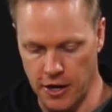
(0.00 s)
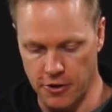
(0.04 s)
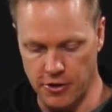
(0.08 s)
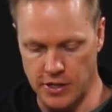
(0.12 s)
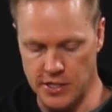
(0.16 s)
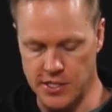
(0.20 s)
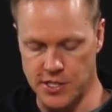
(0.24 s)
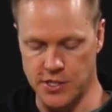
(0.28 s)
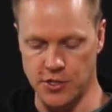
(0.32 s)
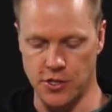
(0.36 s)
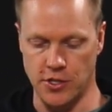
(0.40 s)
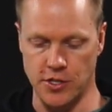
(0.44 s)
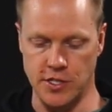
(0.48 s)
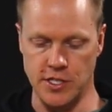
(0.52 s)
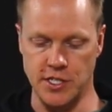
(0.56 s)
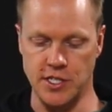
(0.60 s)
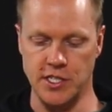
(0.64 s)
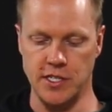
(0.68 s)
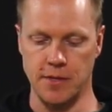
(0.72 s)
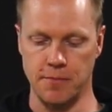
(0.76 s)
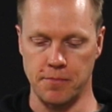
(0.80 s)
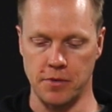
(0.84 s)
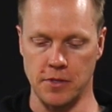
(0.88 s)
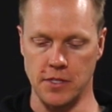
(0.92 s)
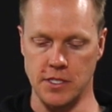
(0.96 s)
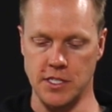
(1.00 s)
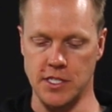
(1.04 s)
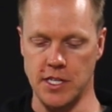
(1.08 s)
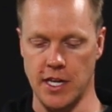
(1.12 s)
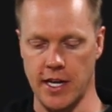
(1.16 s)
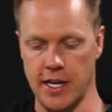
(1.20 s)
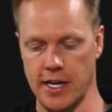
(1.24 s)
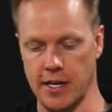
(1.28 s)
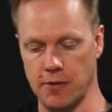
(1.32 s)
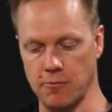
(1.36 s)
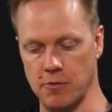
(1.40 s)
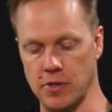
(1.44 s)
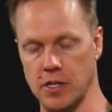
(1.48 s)
and it's not as simple as
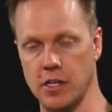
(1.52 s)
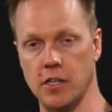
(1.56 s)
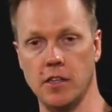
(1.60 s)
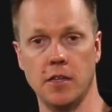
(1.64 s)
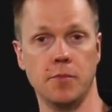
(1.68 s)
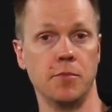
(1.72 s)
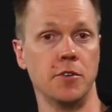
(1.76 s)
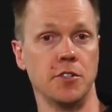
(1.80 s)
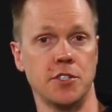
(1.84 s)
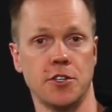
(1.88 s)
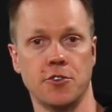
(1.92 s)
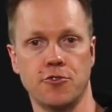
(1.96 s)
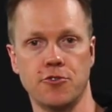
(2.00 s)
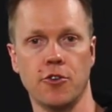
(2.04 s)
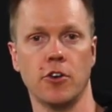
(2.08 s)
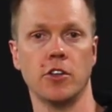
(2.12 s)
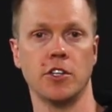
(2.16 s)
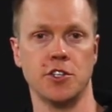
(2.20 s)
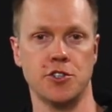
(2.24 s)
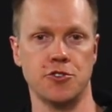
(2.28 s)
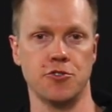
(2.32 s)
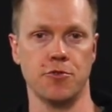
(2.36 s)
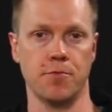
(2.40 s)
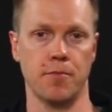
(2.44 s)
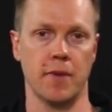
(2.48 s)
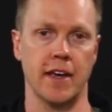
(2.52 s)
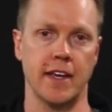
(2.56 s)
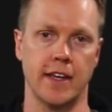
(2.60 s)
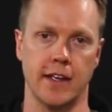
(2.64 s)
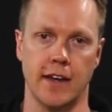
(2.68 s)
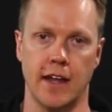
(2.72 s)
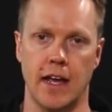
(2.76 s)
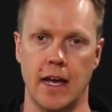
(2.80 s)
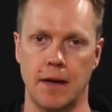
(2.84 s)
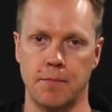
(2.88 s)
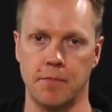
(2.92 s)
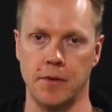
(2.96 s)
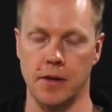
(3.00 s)
saying, well, the boost controller should make it
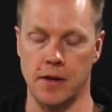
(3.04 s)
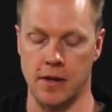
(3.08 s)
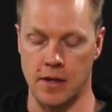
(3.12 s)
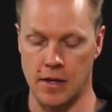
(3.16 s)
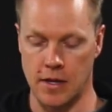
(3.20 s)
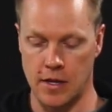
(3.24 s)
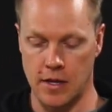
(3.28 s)
happen.